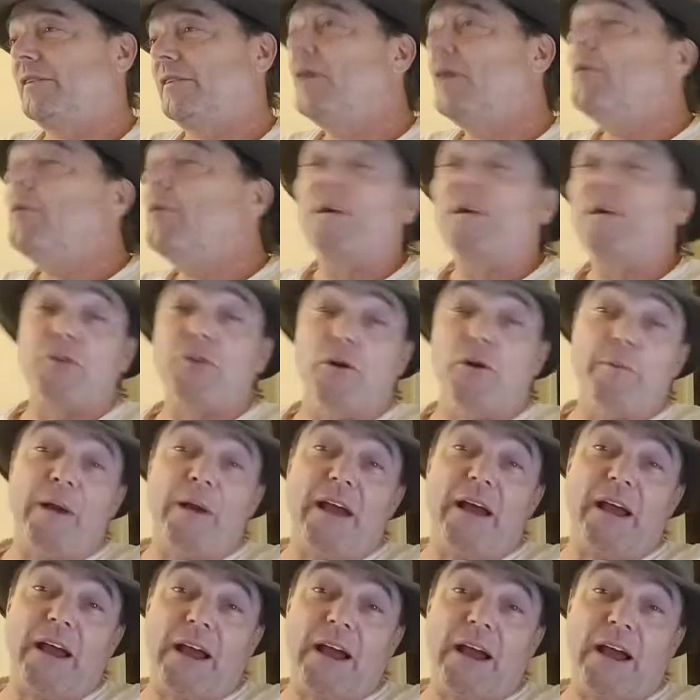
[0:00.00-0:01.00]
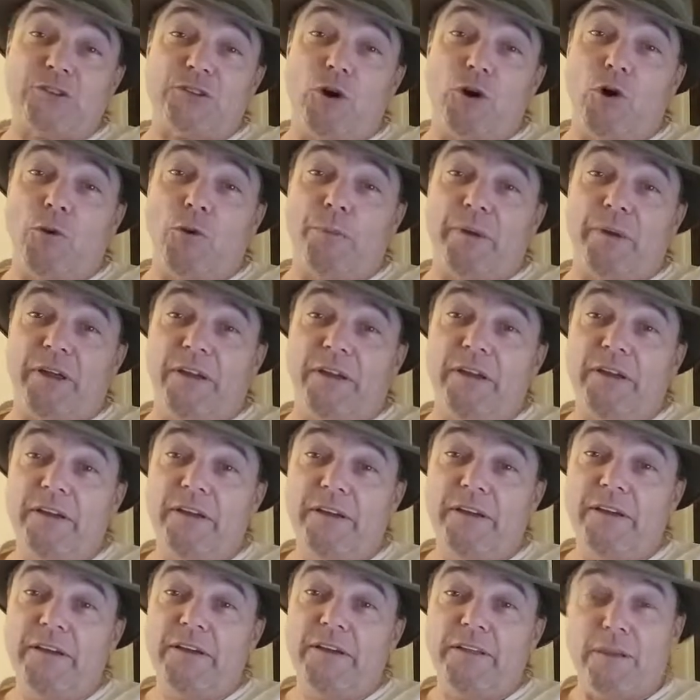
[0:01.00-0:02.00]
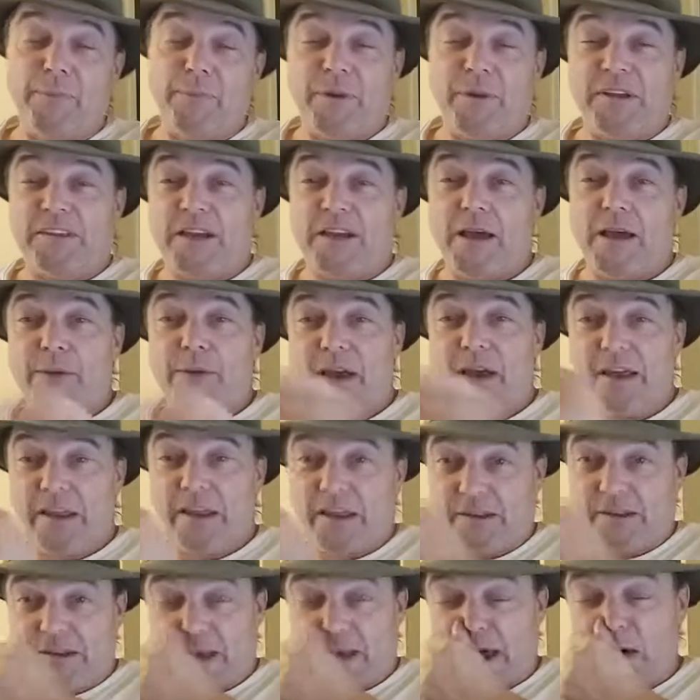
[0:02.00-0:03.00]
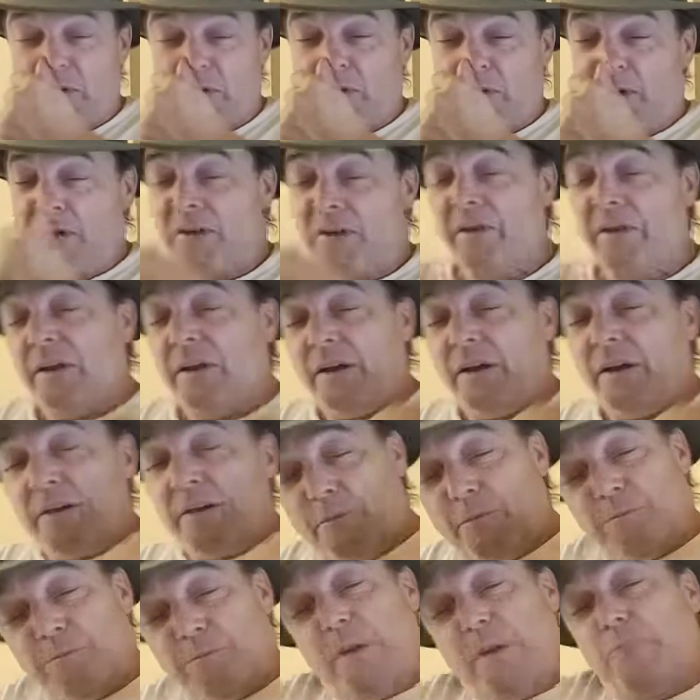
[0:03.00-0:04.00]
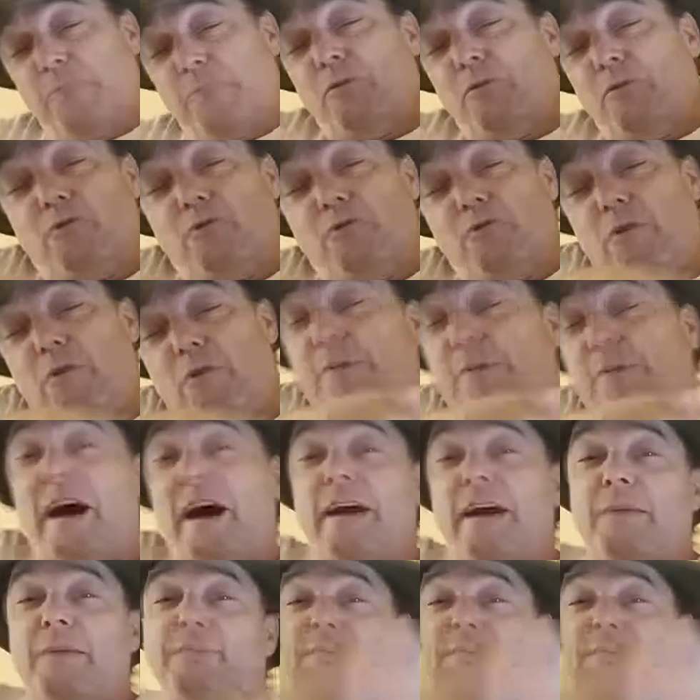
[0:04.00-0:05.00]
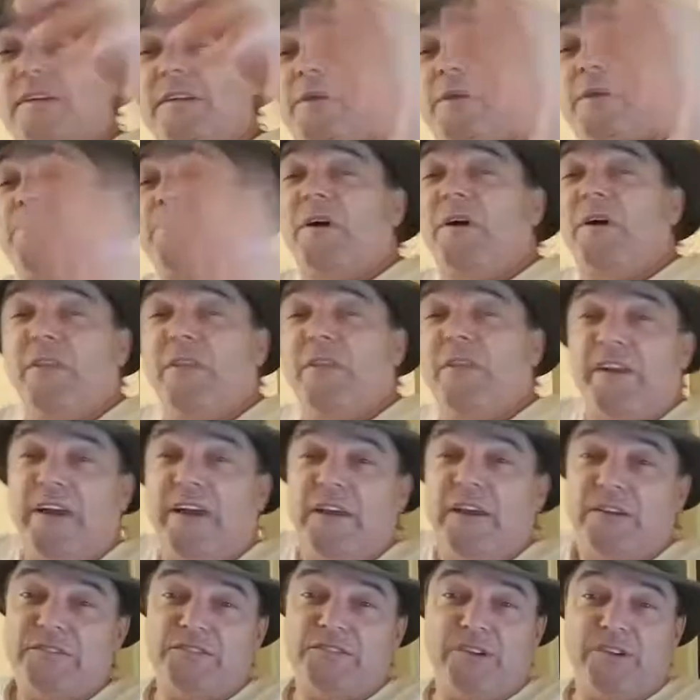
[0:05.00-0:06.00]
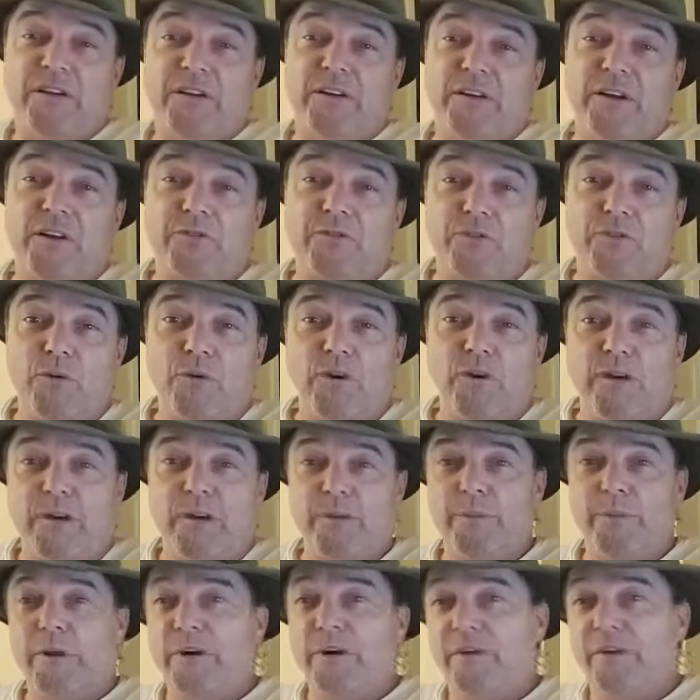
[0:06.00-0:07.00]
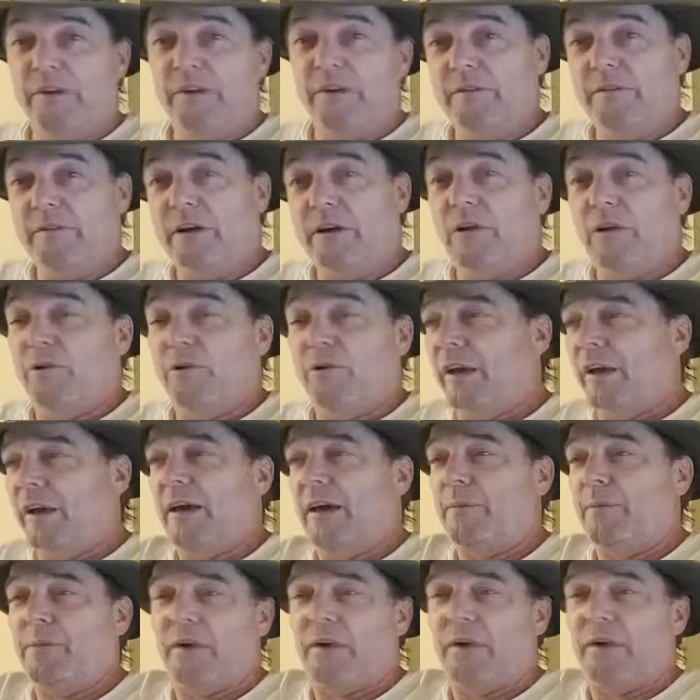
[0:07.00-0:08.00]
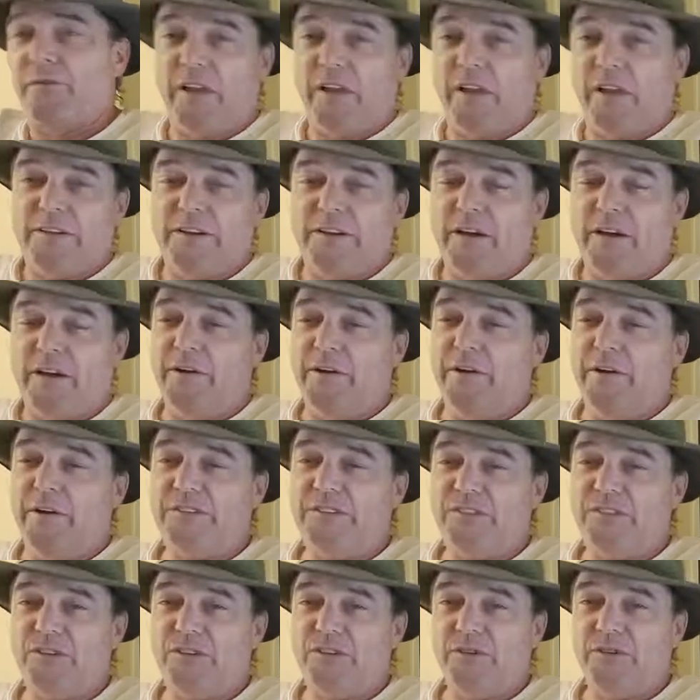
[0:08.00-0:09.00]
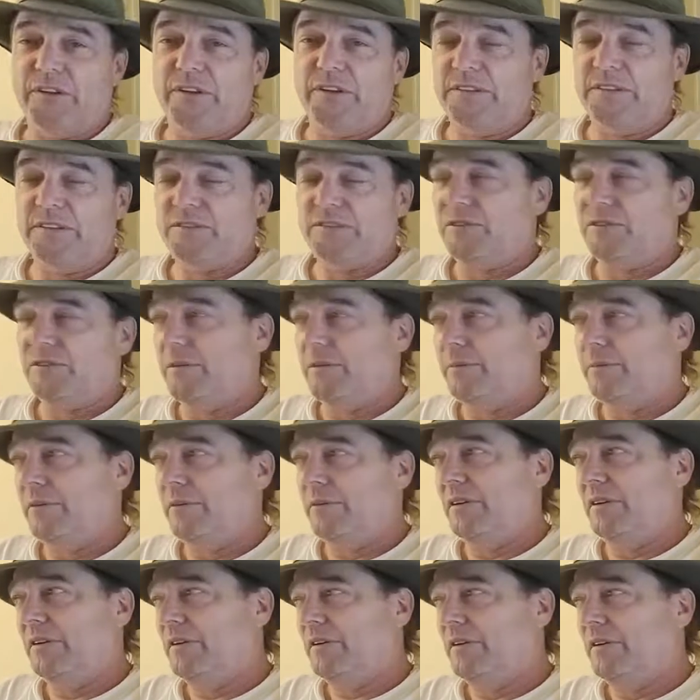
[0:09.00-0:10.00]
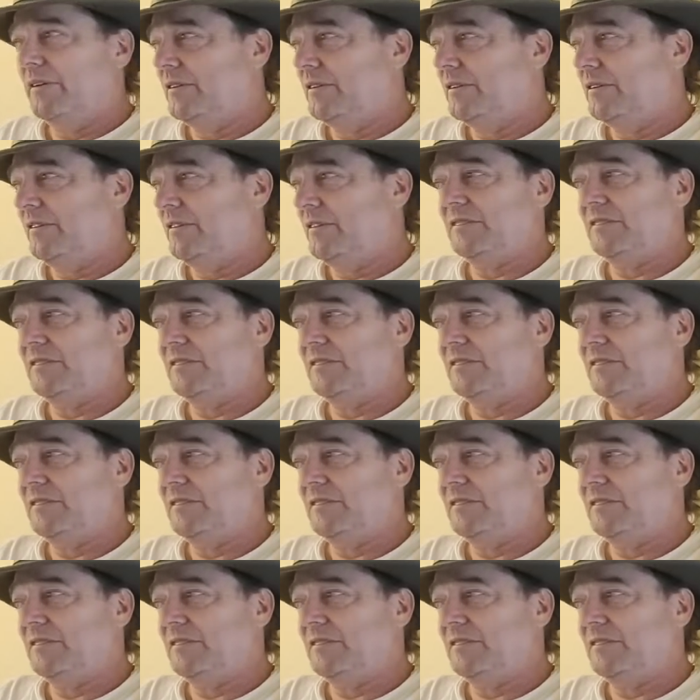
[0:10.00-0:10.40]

But Turbine Guy's hoping that by the time I get down there, enough people drove by and picked up all the nails so I don't have to worry about it. I already have my flat tire issue on this trip. Jeez.